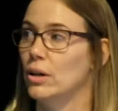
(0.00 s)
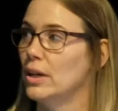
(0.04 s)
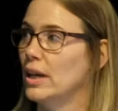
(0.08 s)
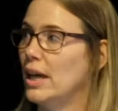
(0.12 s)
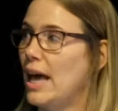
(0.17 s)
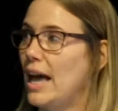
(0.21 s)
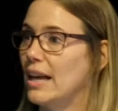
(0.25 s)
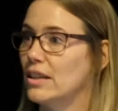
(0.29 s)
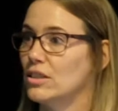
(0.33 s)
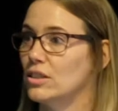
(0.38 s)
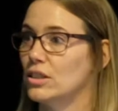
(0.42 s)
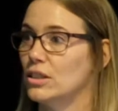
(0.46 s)
your
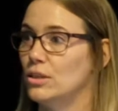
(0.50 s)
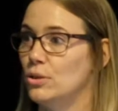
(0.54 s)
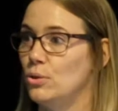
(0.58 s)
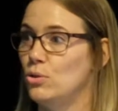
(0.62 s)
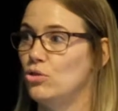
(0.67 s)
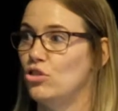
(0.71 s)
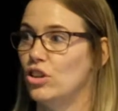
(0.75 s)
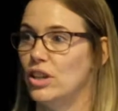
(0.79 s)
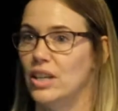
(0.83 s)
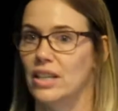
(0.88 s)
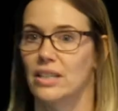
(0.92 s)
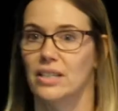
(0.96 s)

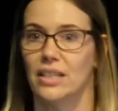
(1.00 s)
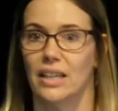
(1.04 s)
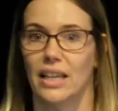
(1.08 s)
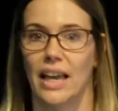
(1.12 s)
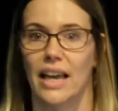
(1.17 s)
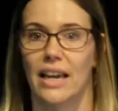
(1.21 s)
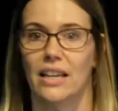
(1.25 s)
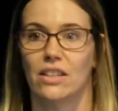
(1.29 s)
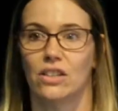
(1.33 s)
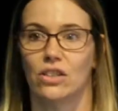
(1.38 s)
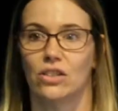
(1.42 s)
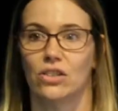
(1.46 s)
exclusion
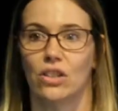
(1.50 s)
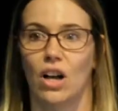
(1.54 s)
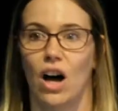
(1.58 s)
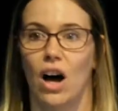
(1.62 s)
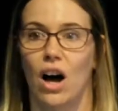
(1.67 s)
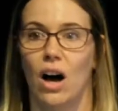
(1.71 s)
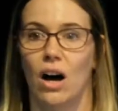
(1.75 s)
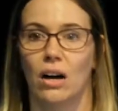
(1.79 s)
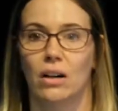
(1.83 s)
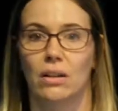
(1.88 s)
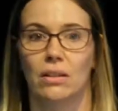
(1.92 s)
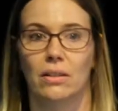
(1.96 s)
indicators
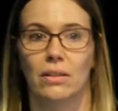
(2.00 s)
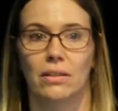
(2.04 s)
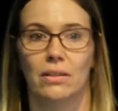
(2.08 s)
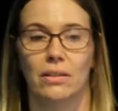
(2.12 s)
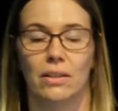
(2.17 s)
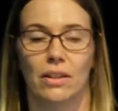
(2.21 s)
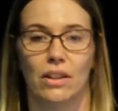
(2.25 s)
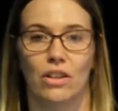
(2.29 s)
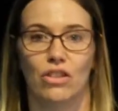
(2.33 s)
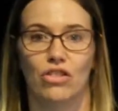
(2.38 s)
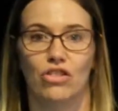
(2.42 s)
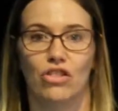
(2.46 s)
are,
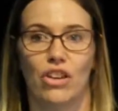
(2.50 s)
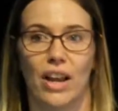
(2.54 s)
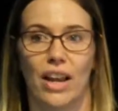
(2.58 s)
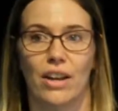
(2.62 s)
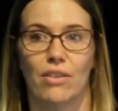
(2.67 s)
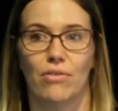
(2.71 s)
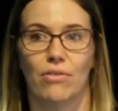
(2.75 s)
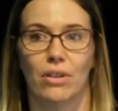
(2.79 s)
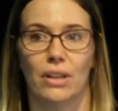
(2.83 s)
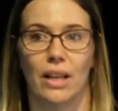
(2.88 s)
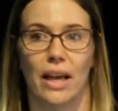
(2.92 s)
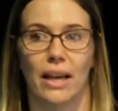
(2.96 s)

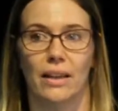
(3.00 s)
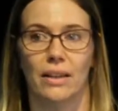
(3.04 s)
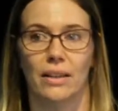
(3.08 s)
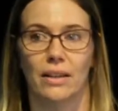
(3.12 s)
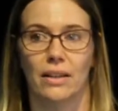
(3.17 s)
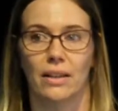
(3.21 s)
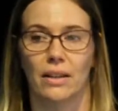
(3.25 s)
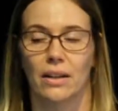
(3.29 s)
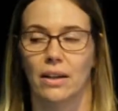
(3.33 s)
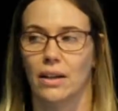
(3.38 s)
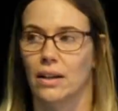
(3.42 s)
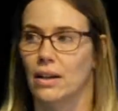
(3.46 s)

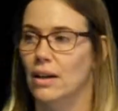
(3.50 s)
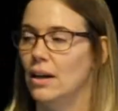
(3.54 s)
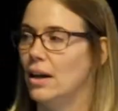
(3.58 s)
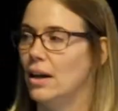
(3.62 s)
generally?